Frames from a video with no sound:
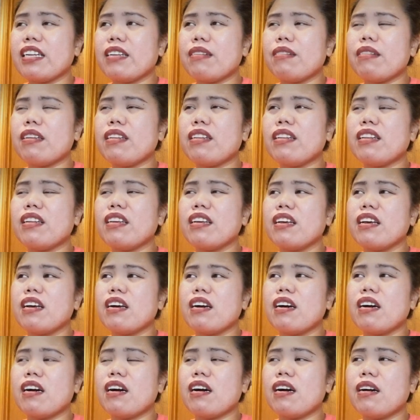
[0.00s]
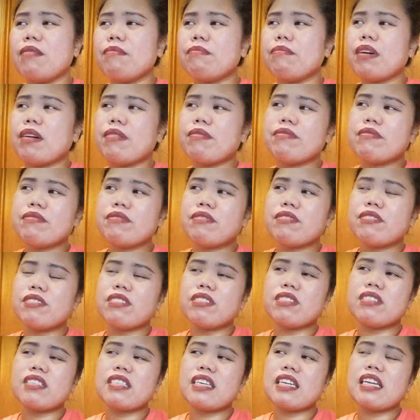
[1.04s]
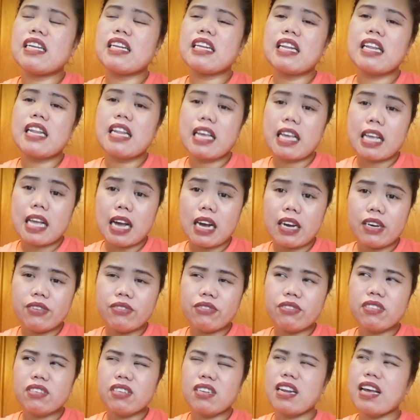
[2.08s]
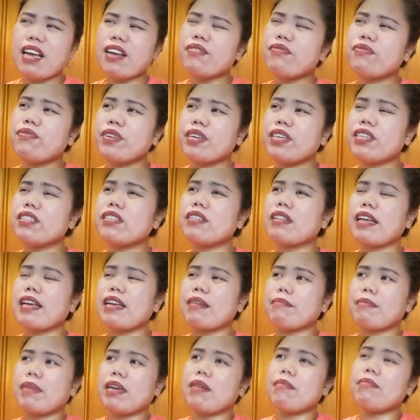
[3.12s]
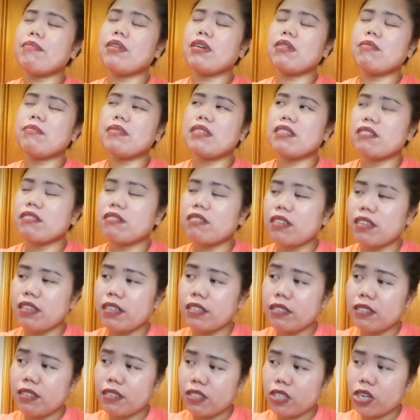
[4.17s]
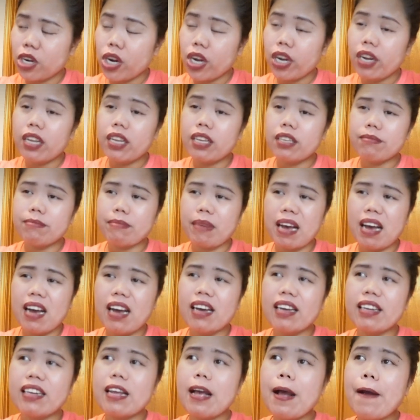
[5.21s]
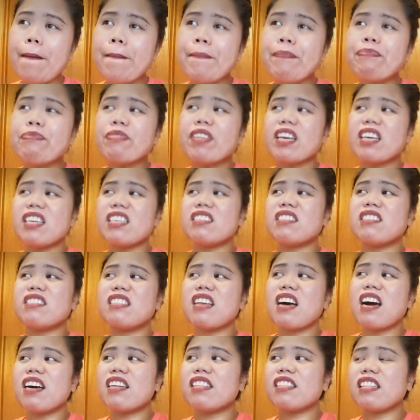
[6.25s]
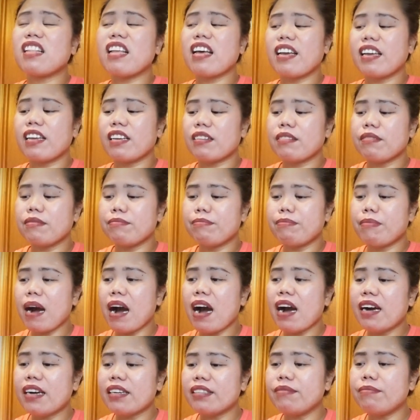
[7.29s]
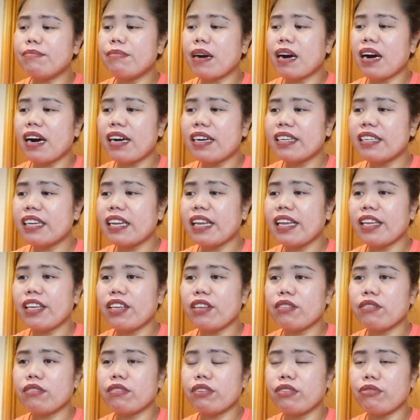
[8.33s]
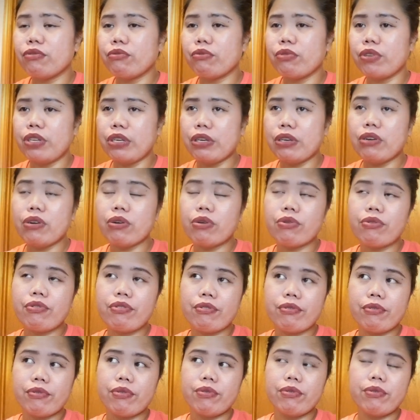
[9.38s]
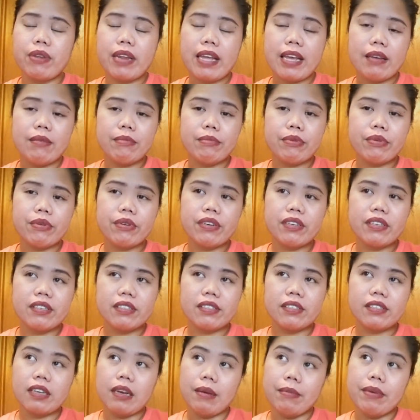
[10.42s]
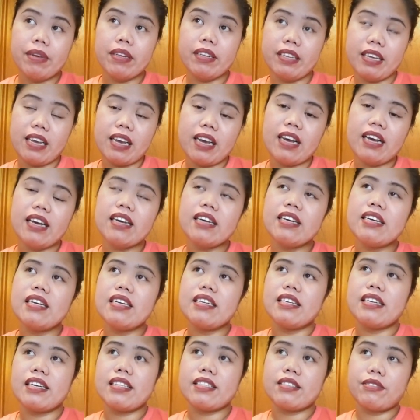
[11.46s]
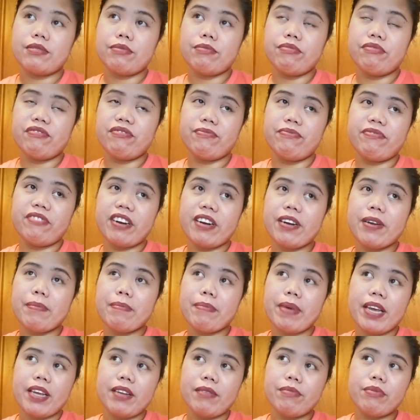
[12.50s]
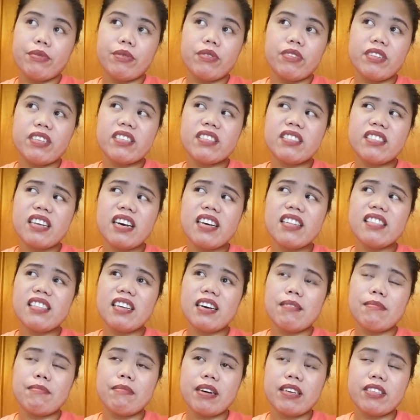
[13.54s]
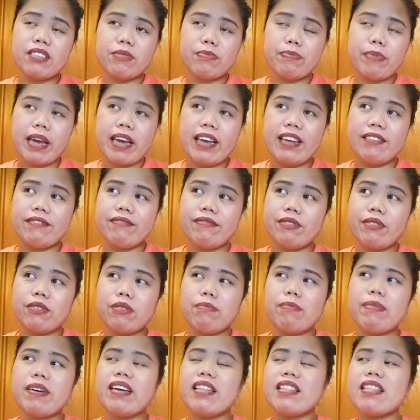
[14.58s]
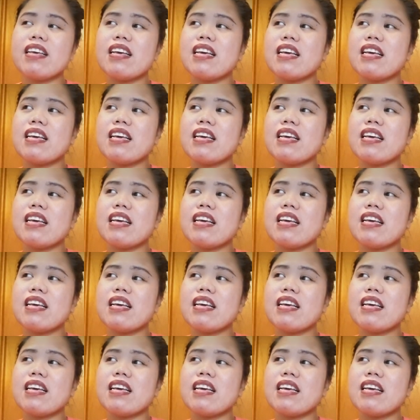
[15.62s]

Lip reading: And then I was just sitting on the couch and I feel like my abdominal was just hurting bad. It's not like bad like when you go through labor. I mean, yeah, that's very painful. It's not that much painful, but